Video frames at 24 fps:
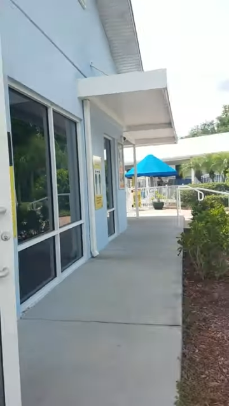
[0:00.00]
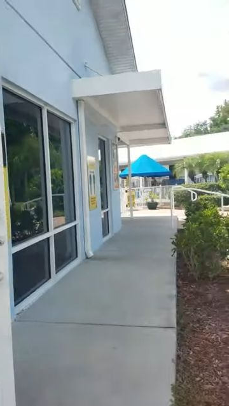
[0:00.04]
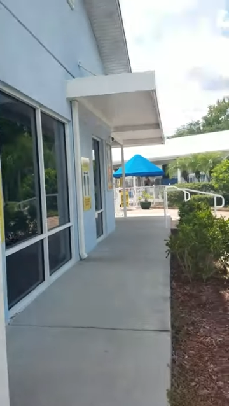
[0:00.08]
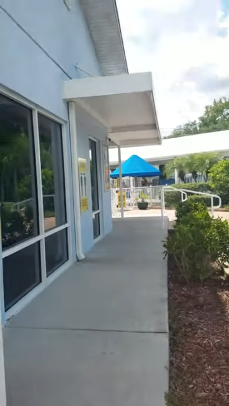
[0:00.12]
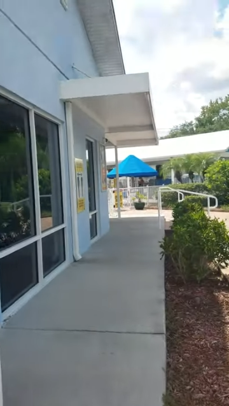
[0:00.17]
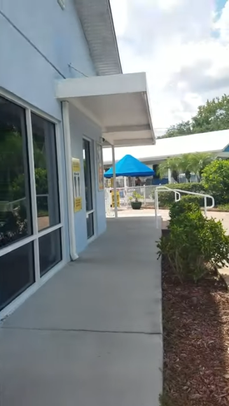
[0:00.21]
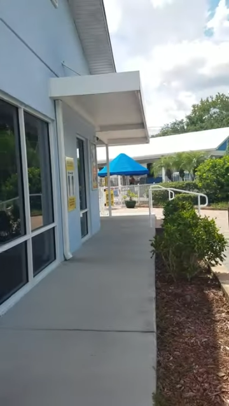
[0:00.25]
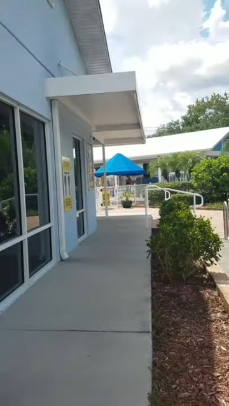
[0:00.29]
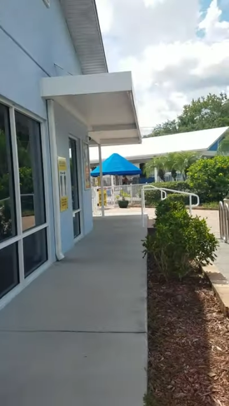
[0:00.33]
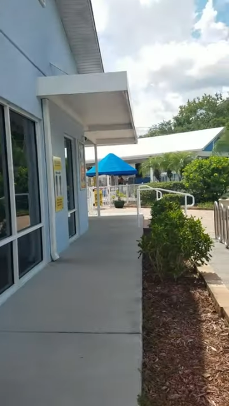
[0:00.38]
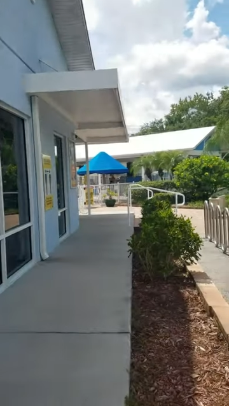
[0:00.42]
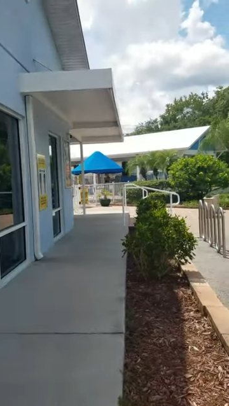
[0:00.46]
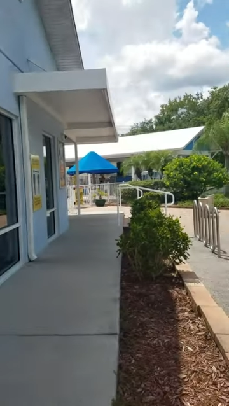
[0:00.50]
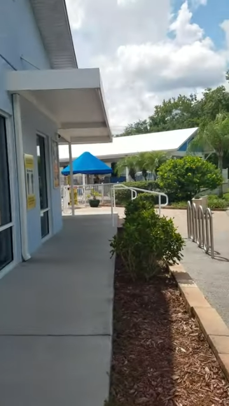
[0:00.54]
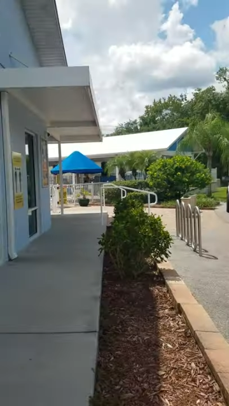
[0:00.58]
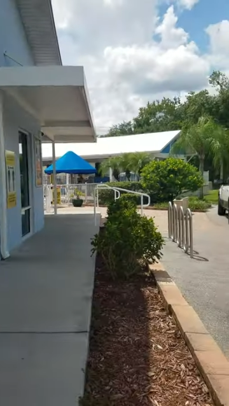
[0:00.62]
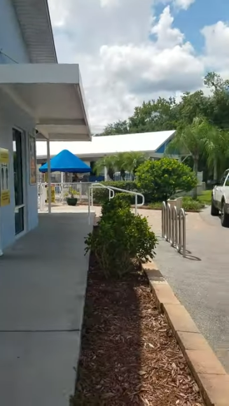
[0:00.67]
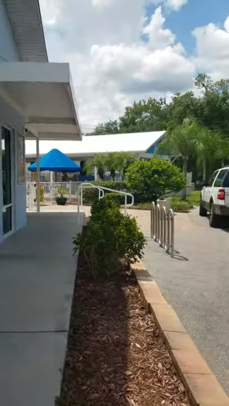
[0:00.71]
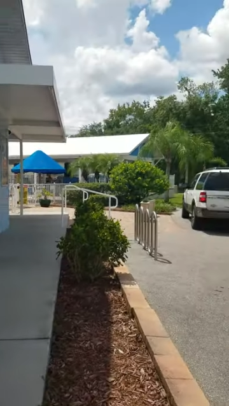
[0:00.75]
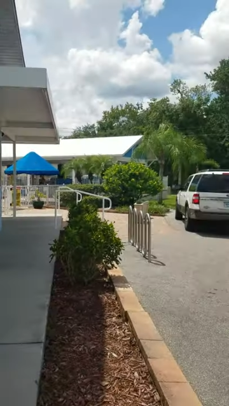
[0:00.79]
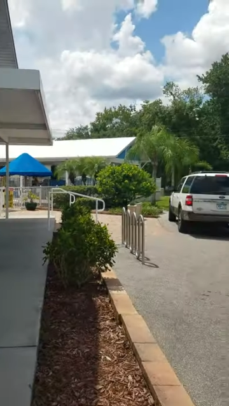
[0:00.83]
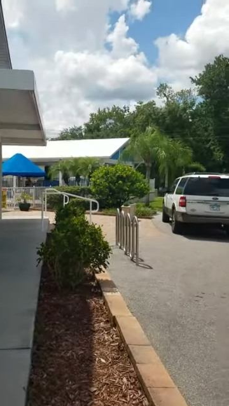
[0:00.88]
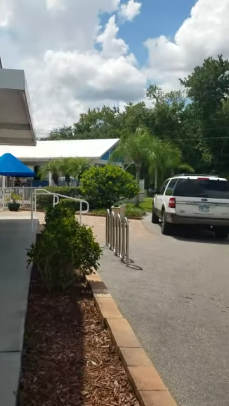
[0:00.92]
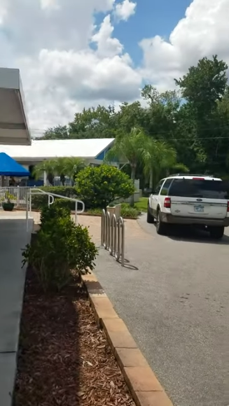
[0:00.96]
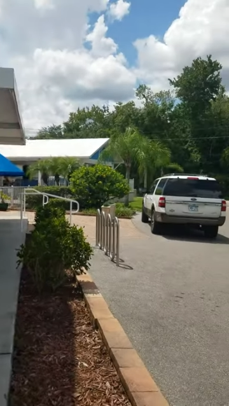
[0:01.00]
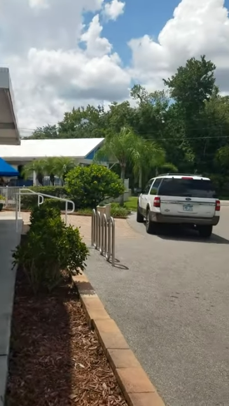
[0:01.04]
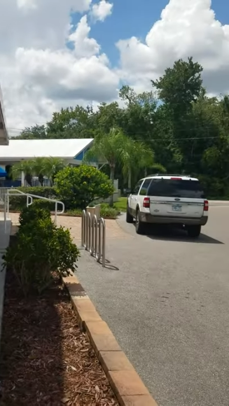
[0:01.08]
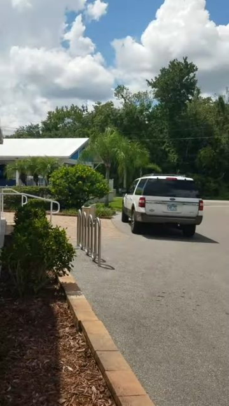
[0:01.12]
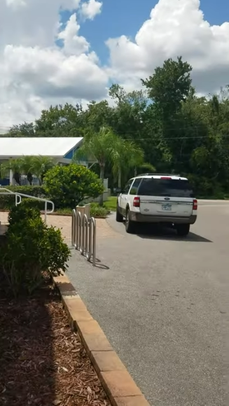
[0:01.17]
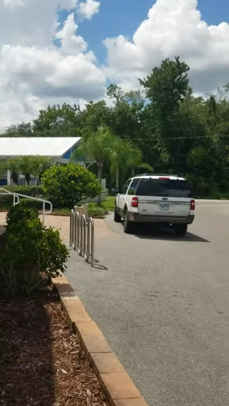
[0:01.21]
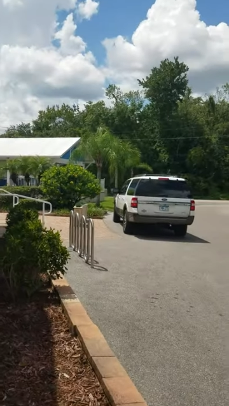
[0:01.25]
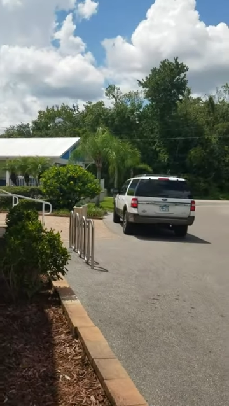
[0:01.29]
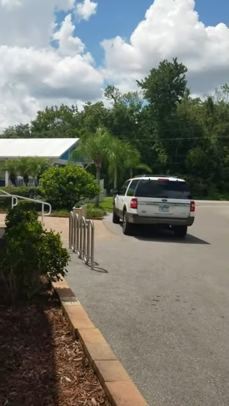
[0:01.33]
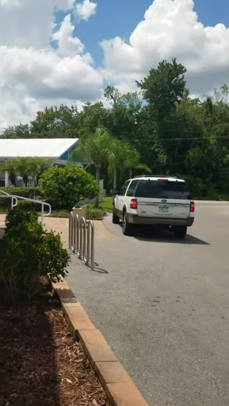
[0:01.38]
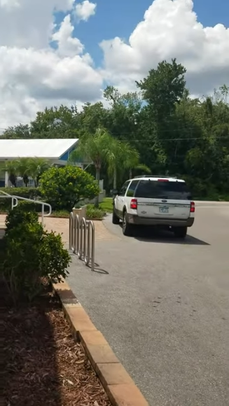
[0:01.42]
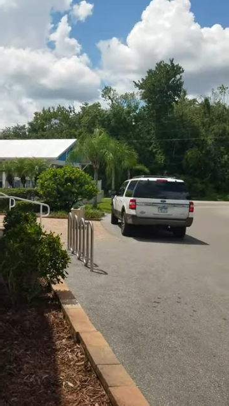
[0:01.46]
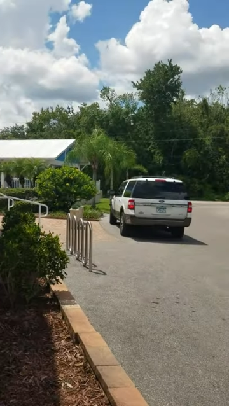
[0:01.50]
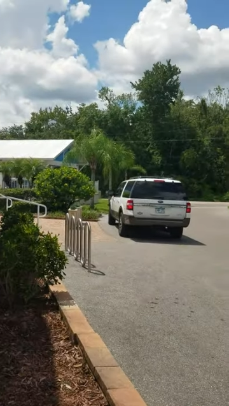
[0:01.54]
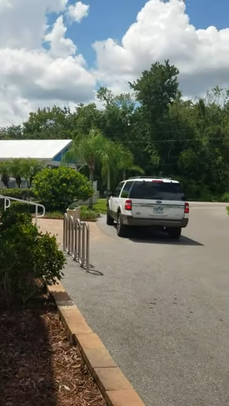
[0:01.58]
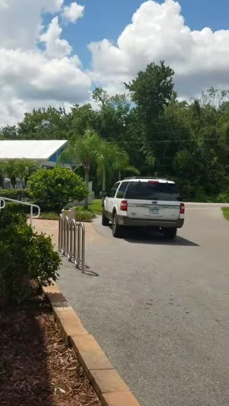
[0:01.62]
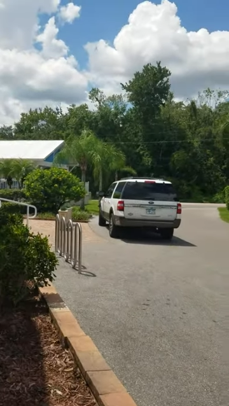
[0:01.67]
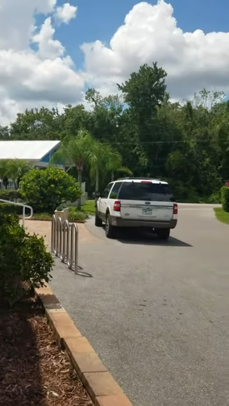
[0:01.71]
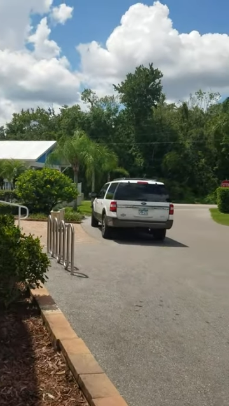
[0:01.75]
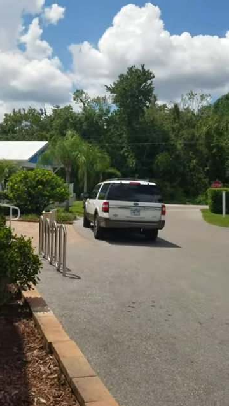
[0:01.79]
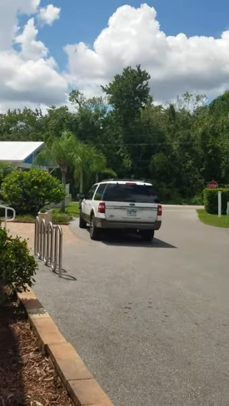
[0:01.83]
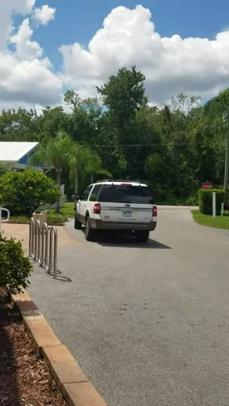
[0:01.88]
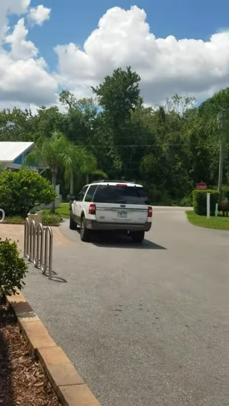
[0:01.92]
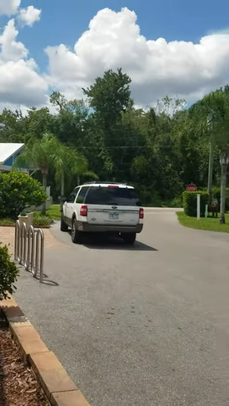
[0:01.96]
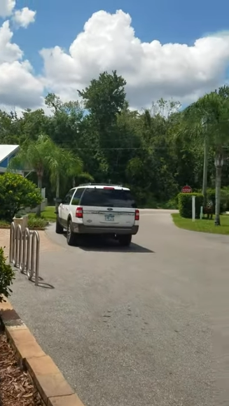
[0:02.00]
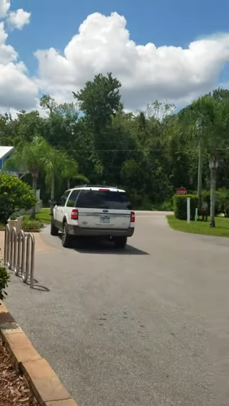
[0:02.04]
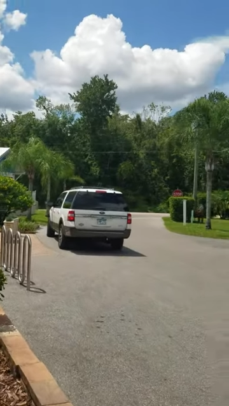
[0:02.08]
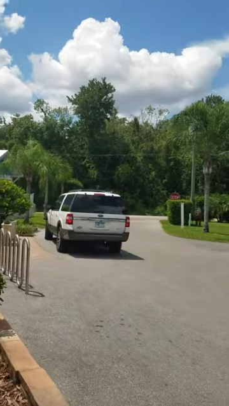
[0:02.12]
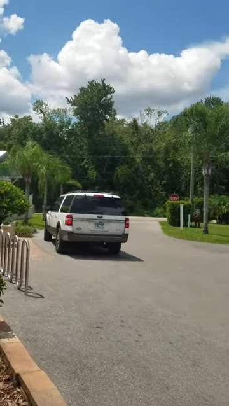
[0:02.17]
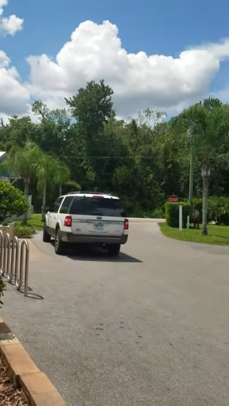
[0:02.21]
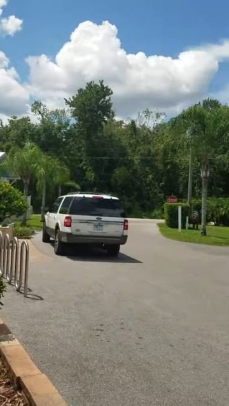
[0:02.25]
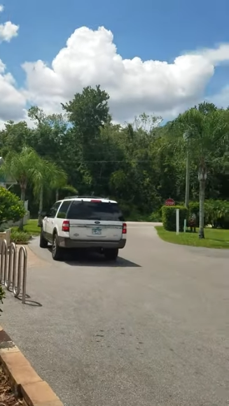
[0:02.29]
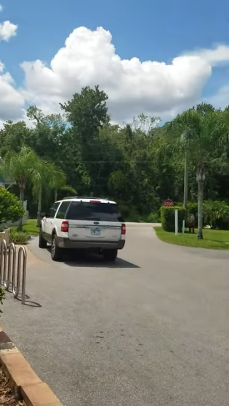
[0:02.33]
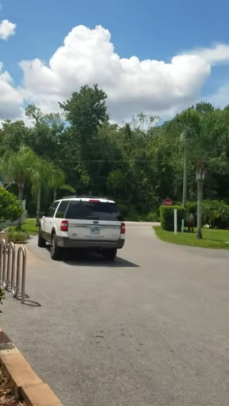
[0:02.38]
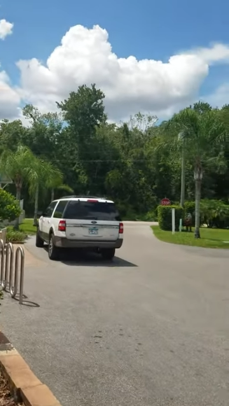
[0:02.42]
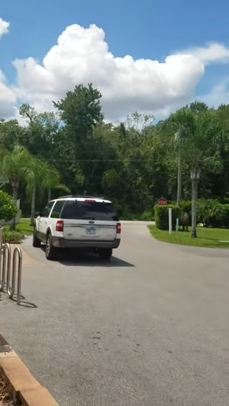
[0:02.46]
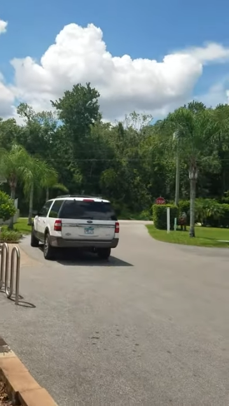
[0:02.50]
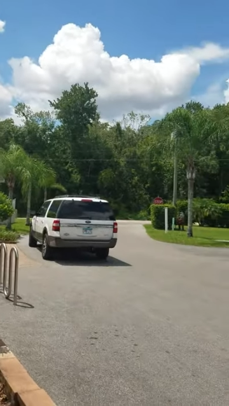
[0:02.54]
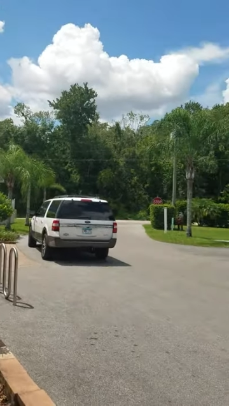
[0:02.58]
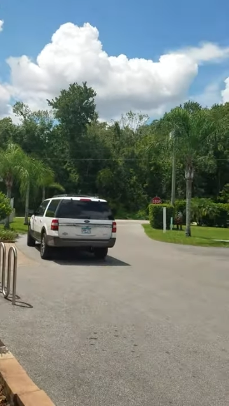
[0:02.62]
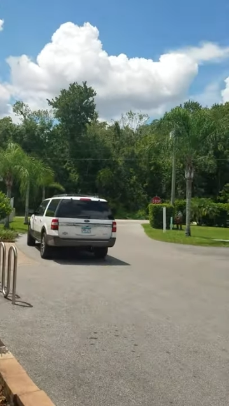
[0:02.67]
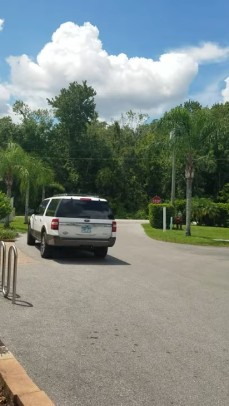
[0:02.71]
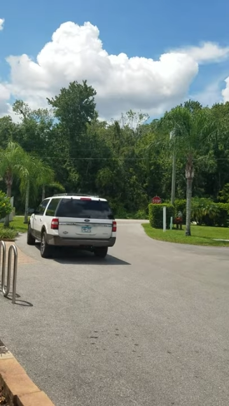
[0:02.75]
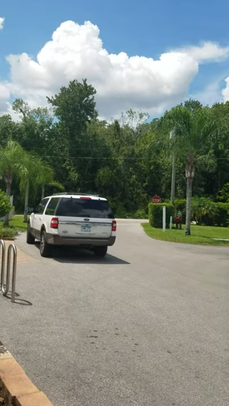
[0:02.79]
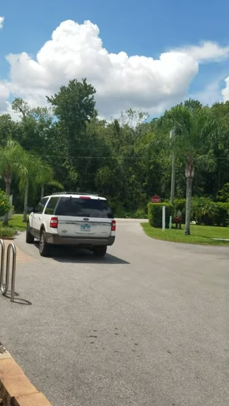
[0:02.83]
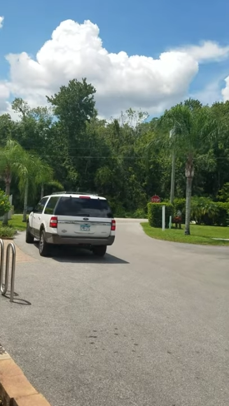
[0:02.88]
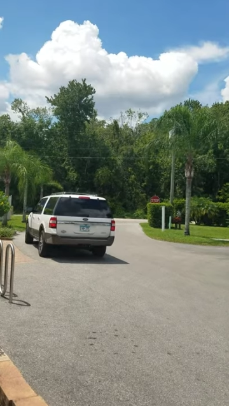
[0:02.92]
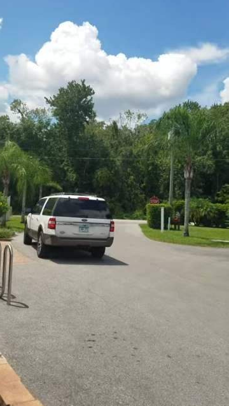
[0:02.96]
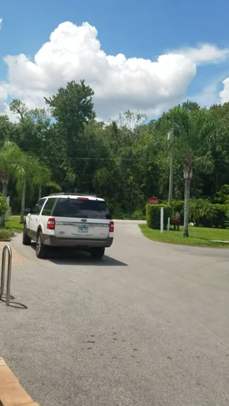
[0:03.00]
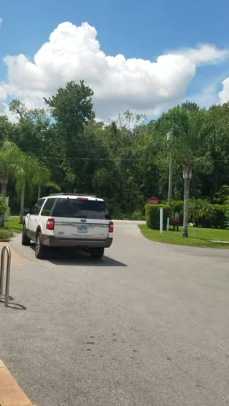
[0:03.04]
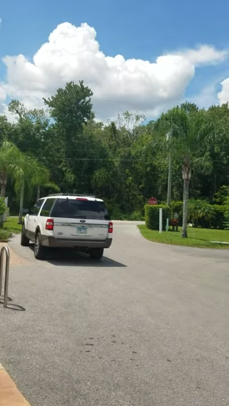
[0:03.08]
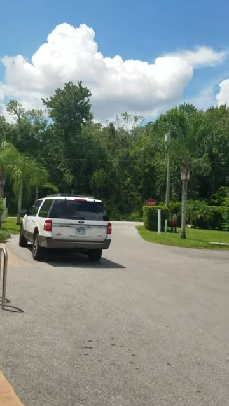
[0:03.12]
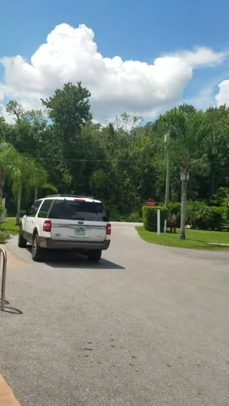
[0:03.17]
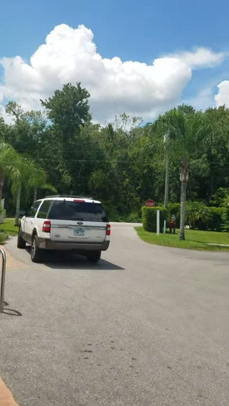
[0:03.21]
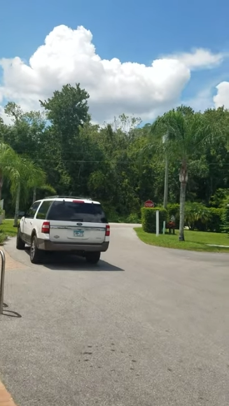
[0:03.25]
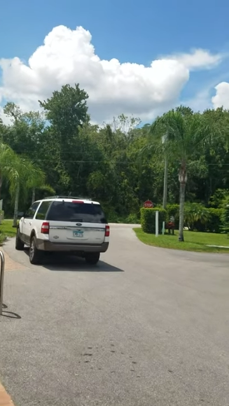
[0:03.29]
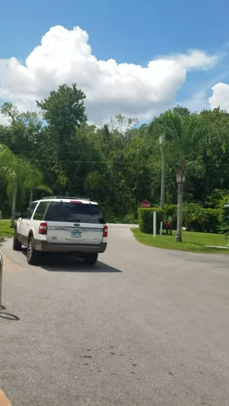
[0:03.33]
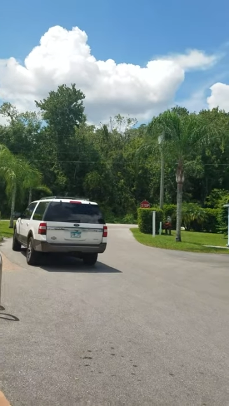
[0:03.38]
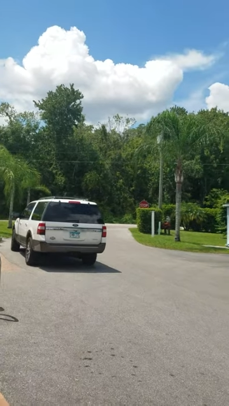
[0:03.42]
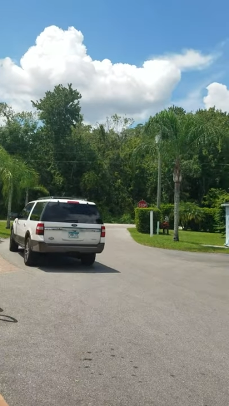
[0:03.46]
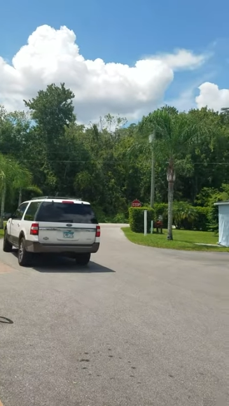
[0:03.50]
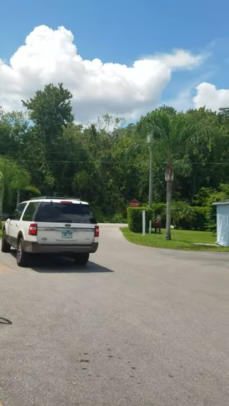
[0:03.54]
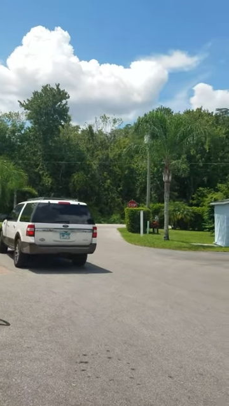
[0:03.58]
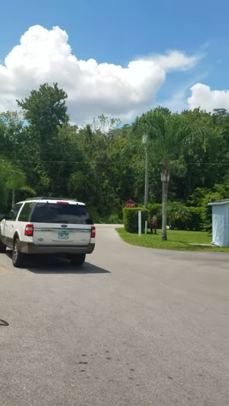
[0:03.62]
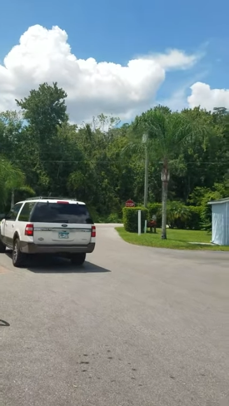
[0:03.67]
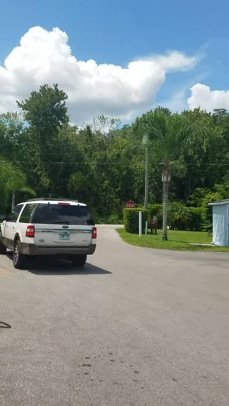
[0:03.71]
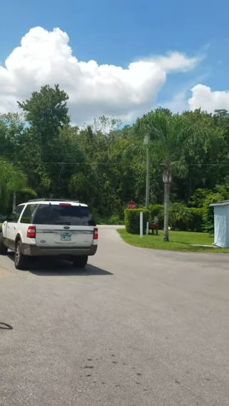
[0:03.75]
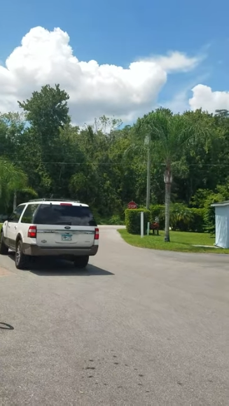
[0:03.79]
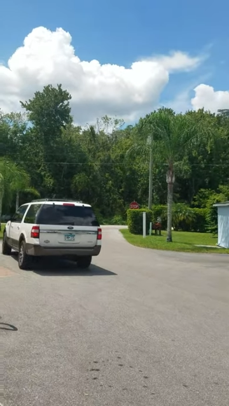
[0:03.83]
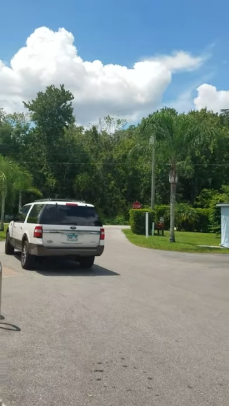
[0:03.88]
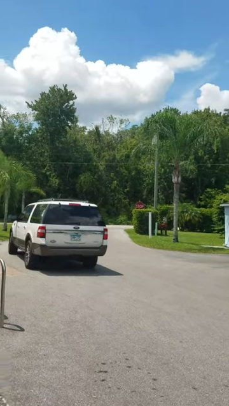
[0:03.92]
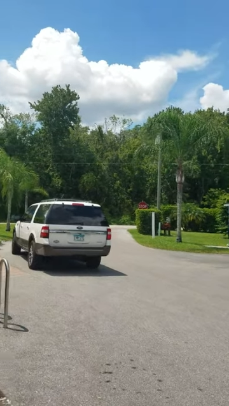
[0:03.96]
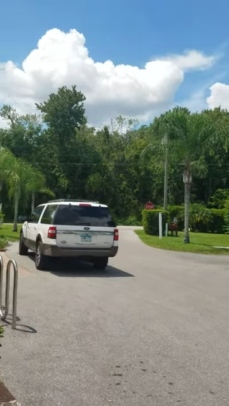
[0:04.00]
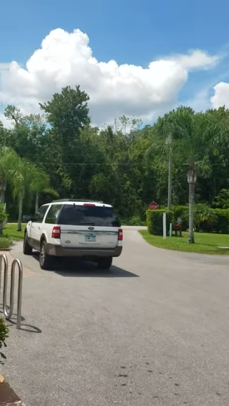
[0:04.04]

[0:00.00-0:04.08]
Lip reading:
Nobody's mouth can be seen.